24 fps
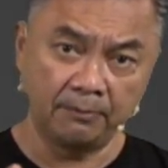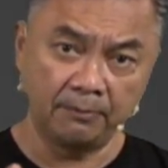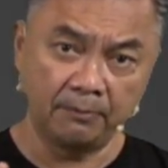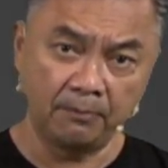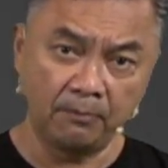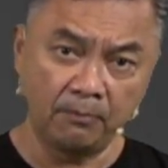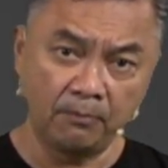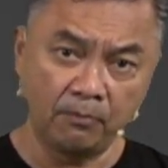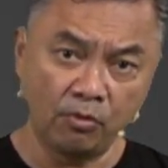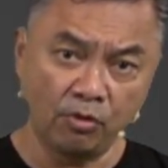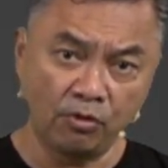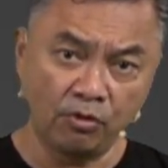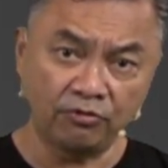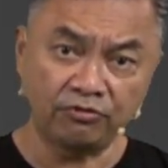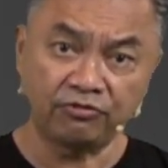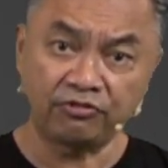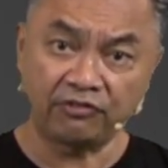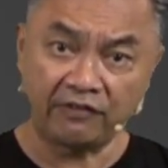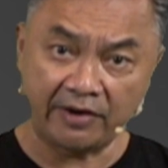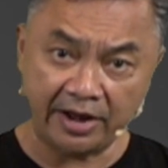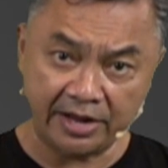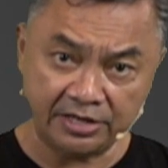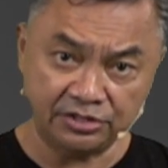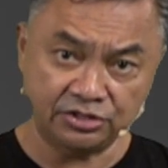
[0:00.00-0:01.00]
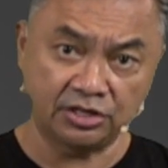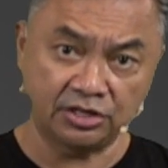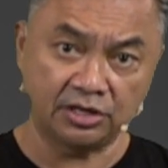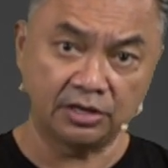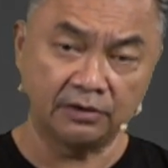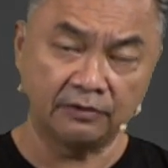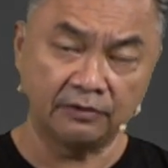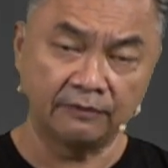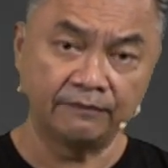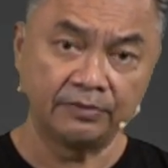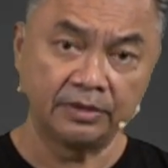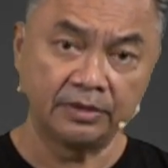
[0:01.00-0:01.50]
more
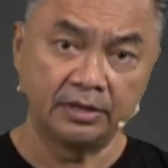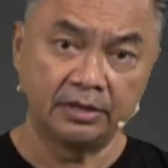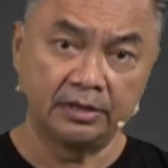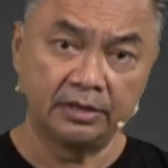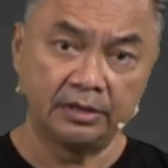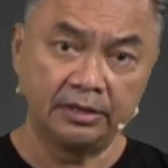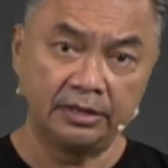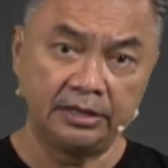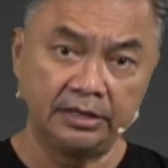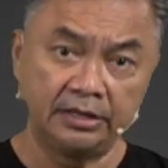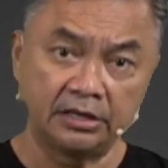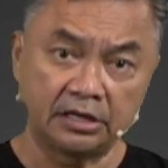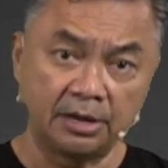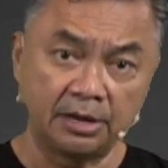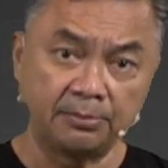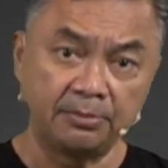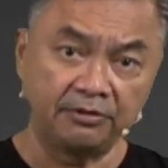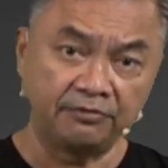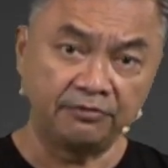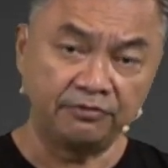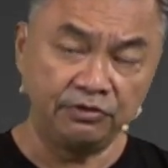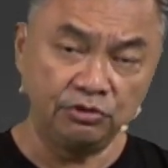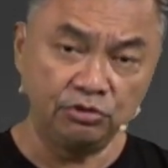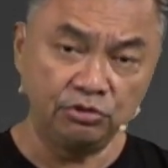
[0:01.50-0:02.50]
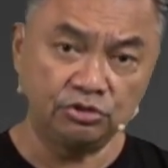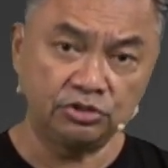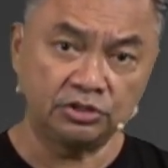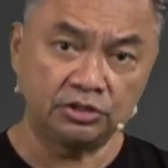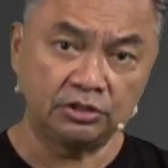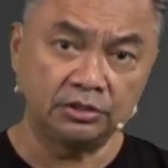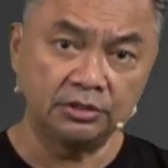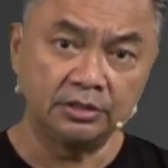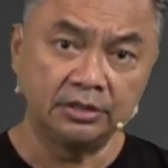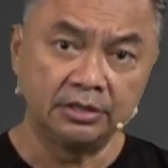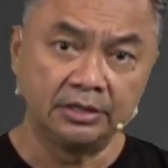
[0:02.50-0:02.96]
fragile in the coming future.